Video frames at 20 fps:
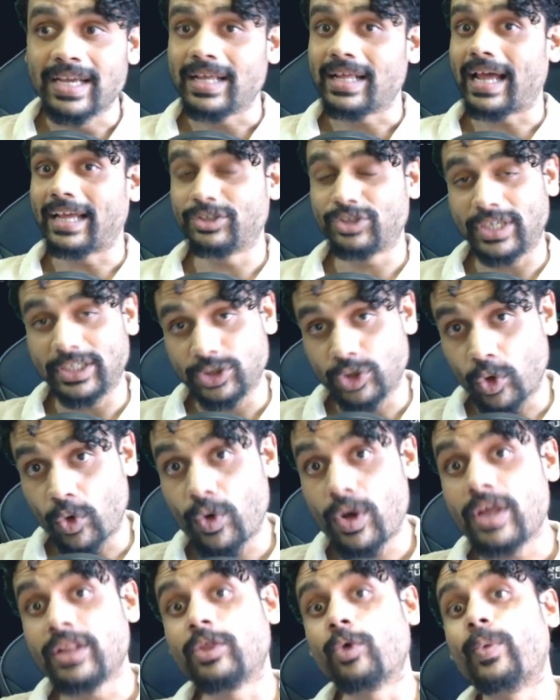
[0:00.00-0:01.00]
As you guys know,
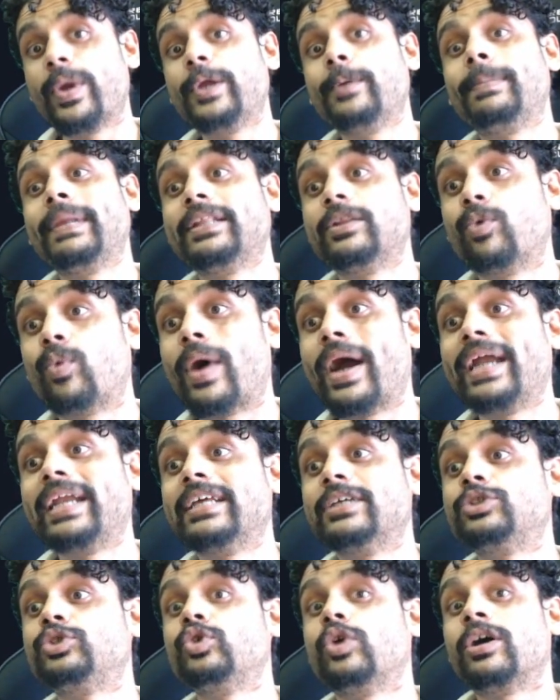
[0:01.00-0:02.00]
the way you play the wine
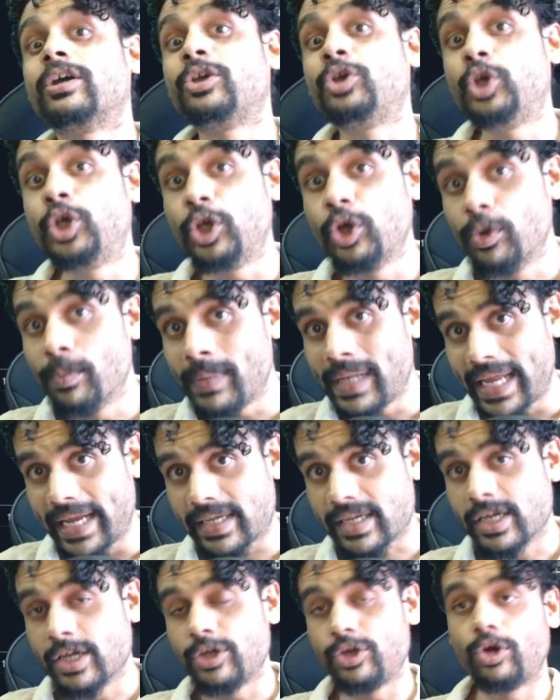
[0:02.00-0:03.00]
is to
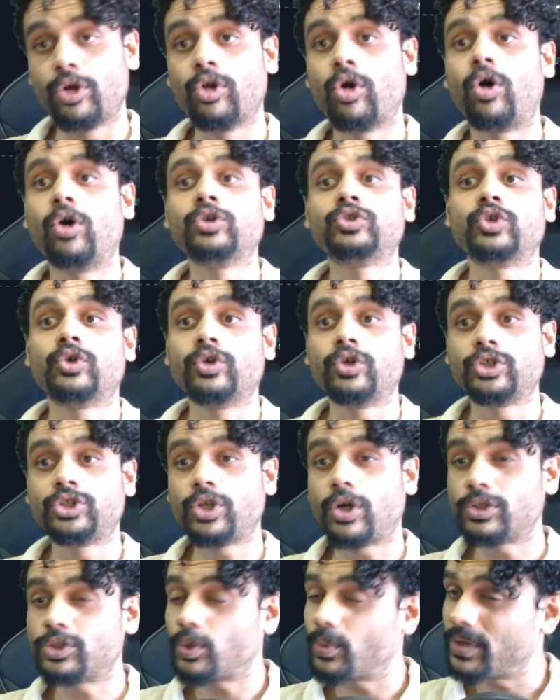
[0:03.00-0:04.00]
accumulate your longs or your
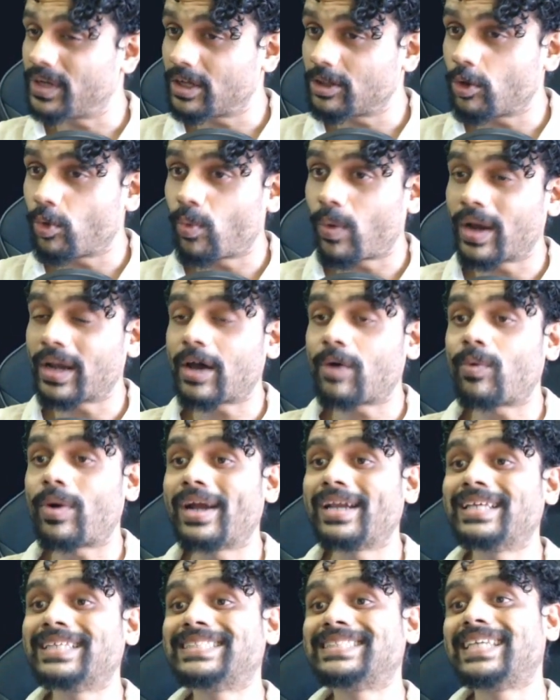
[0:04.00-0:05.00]
shorts. Over here, the 1 hour
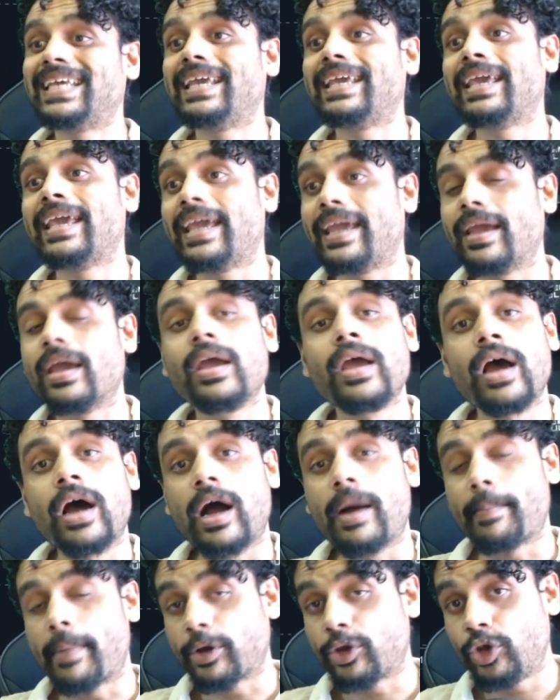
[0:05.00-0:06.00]
wine is saying, hey,
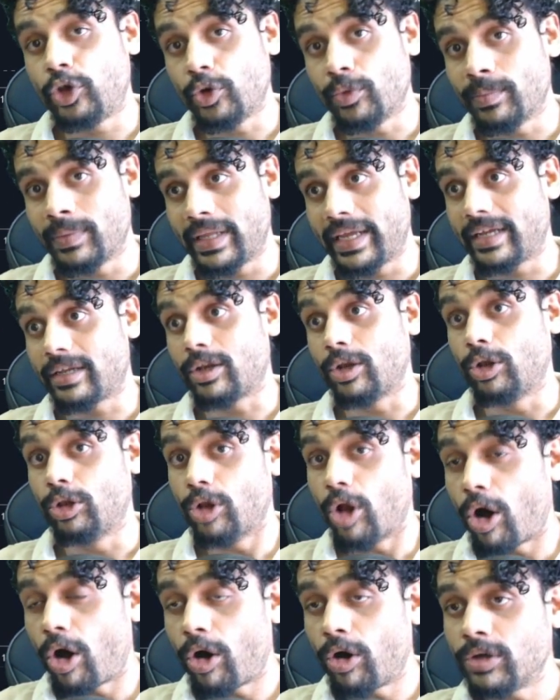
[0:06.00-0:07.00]
accumulate
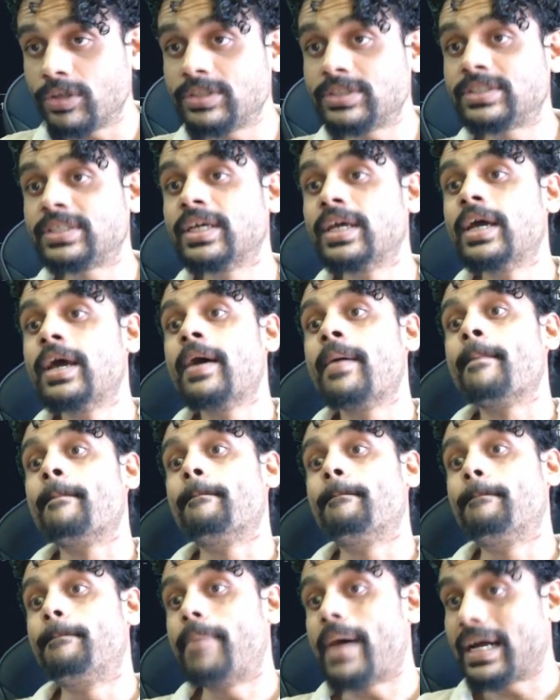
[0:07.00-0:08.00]
longs,
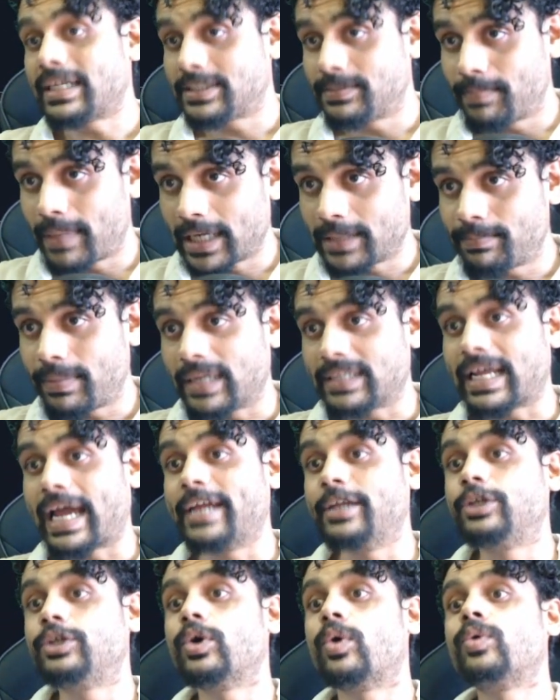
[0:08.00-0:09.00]
but
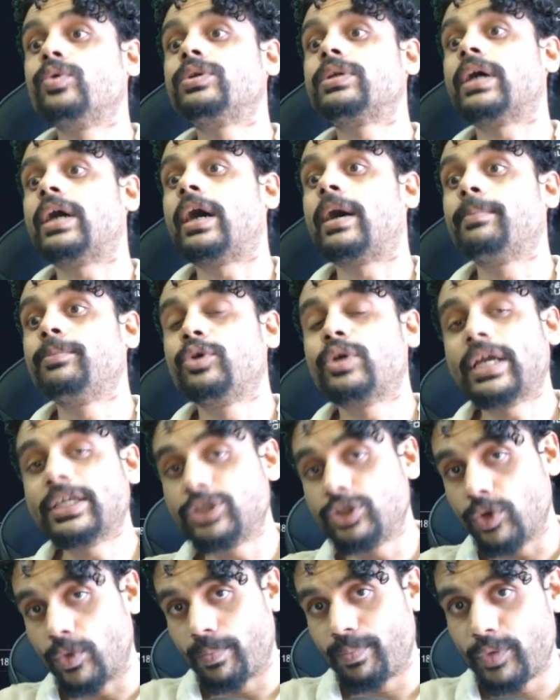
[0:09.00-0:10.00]
I don't, you
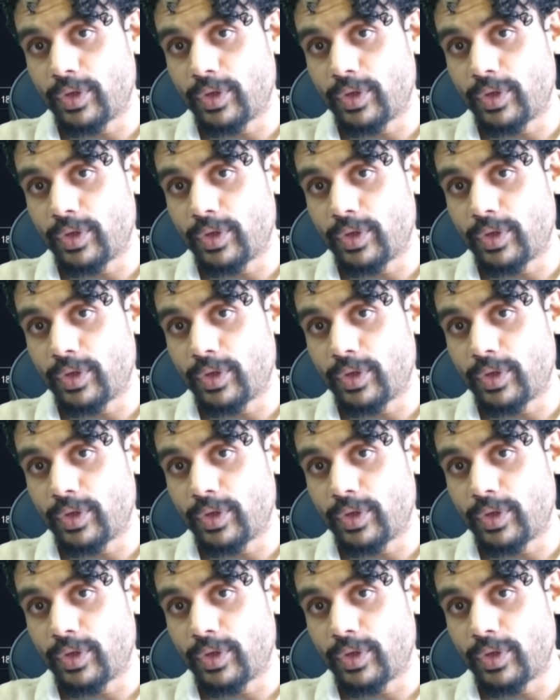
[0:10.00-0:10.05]
guys know